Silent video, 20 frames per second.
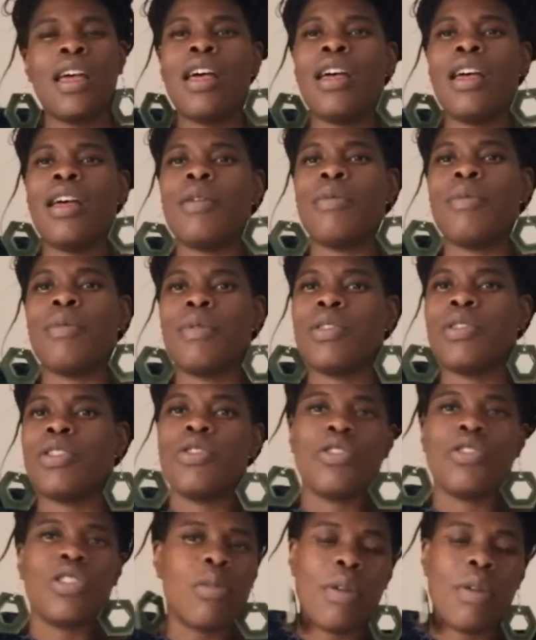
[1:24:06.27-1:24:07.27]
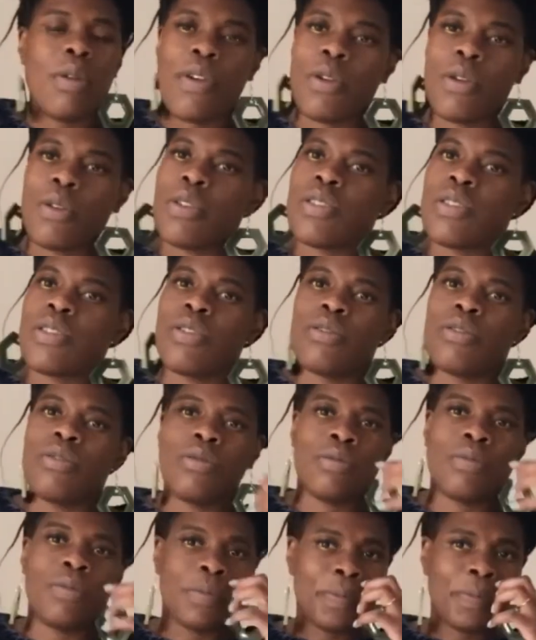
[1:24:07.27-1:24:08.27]
And usually we focus
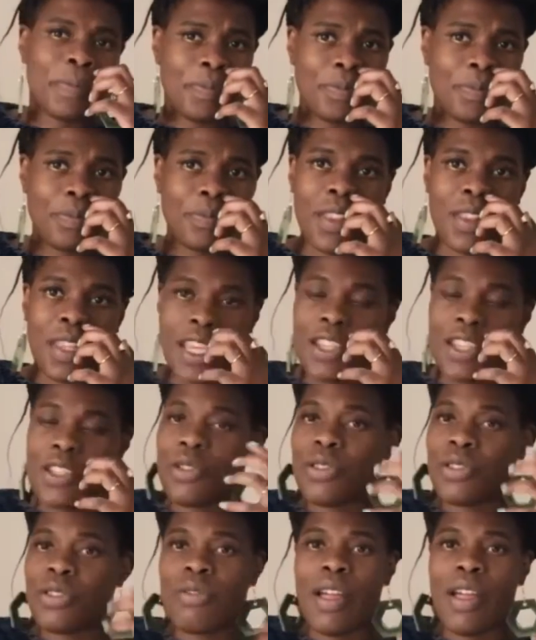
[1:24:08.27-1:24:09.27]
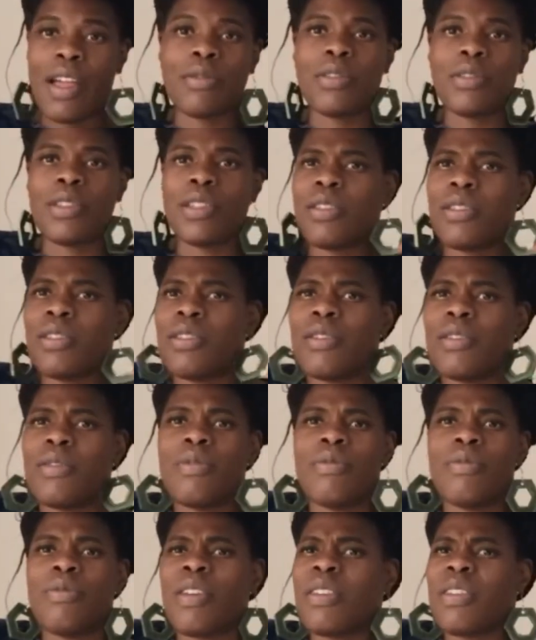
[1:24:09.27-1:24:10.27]
on the issues around
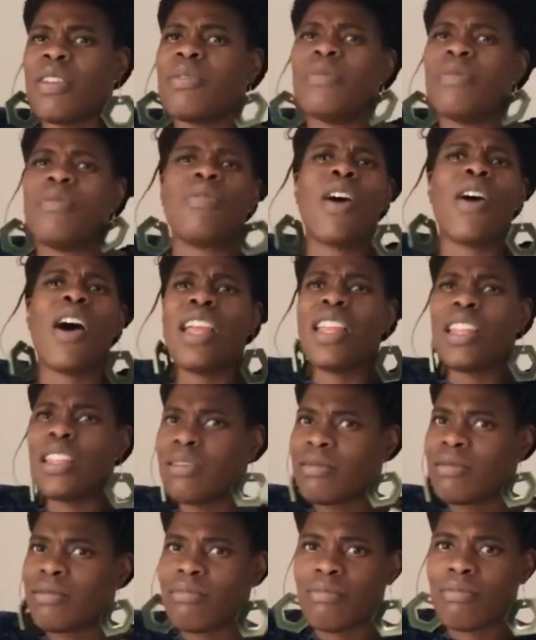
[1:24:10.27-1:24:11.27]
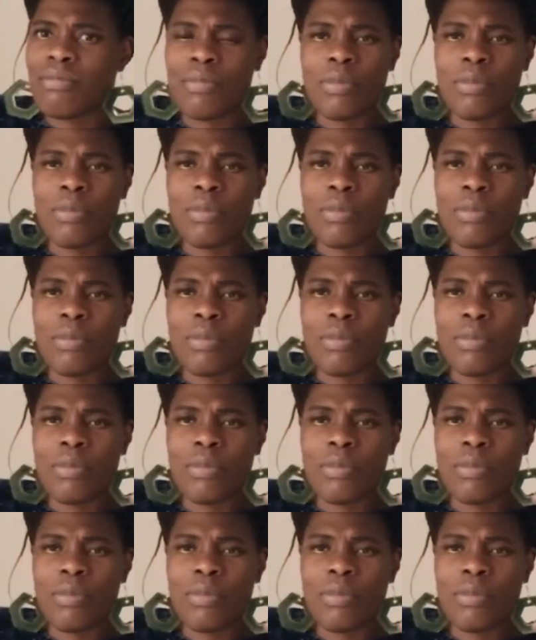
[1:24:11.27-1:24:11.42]
the very violent